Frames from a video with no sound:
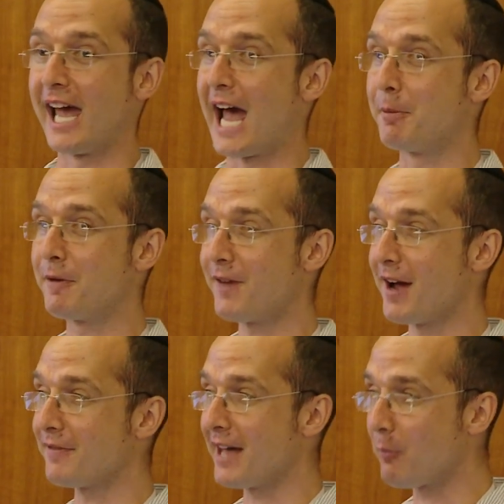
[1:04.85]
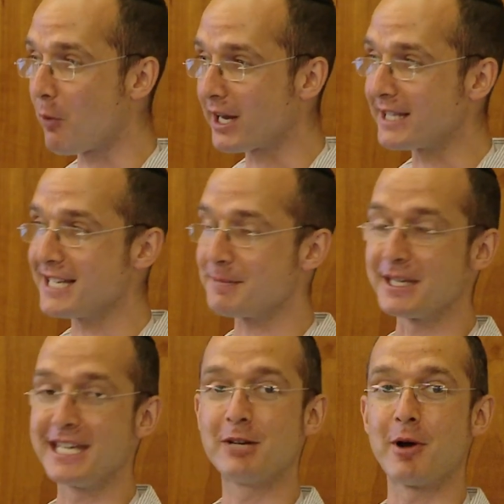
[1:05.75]
And we found that one idea has
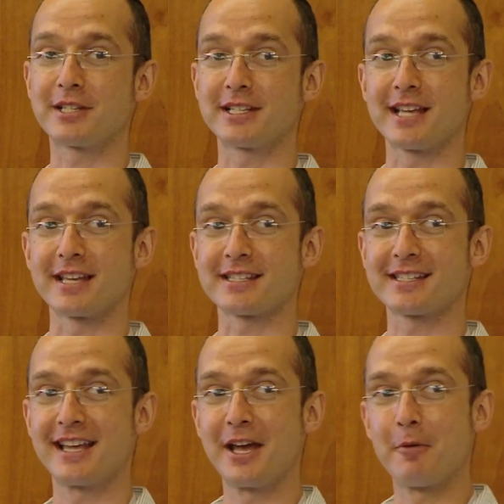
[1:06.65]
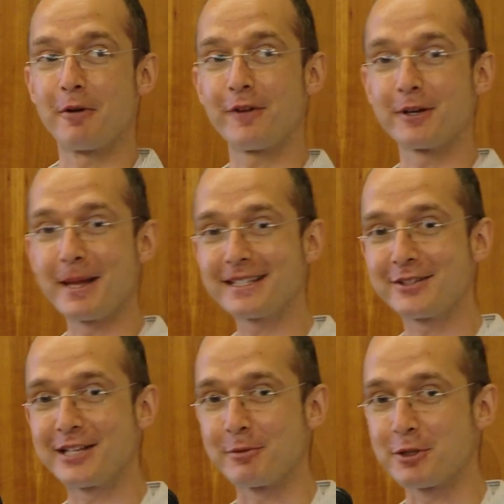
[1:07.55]
been key to our success, where fundamentally
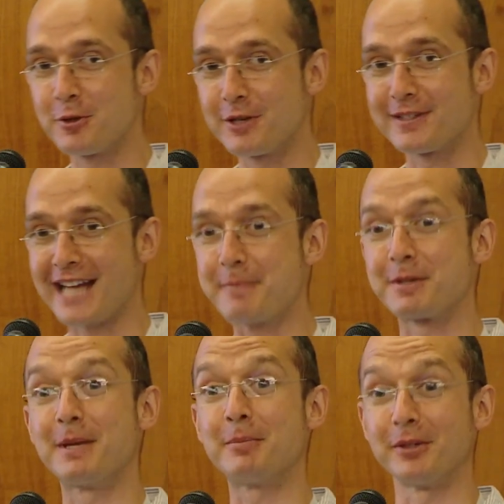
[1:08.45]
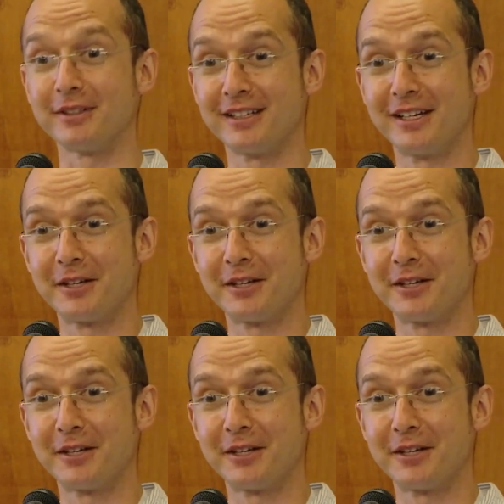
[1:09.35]
you're dealing with two different types of people.